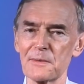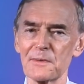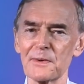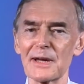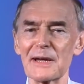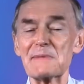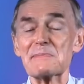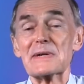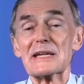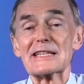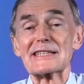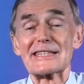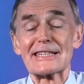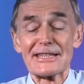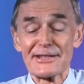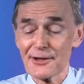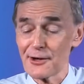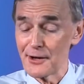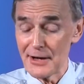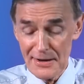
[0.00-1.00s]
Well, it means
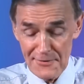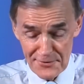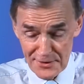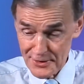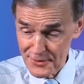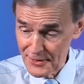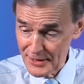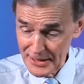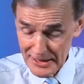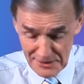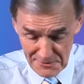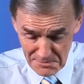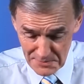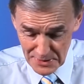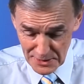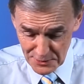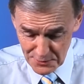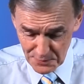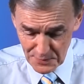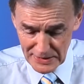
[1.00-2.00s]
he's got everything in
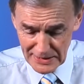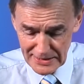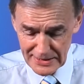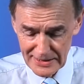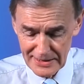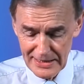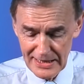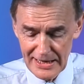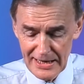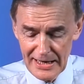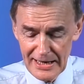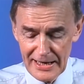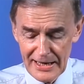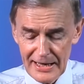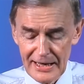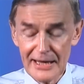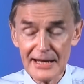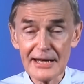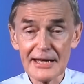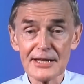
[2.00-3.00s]
between
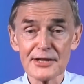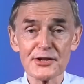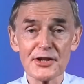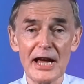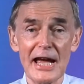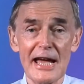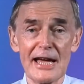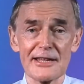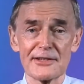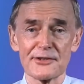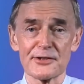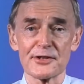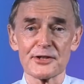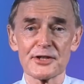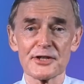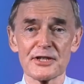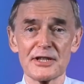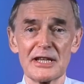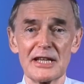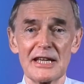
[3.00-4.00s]
in his
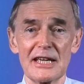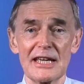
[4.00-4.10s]
hands.